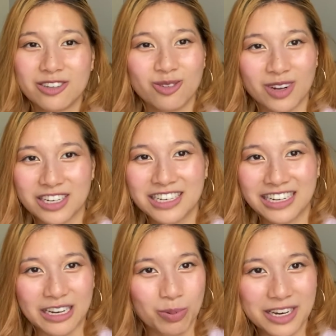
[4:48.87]
too much
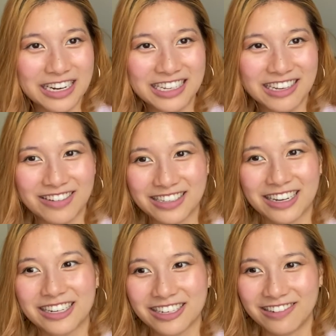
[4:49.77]
like pee. So he's
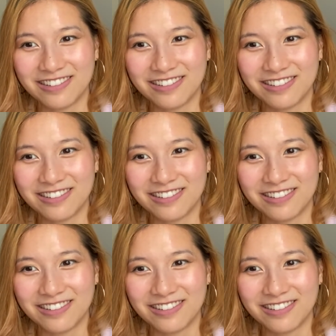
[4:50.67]
like, don't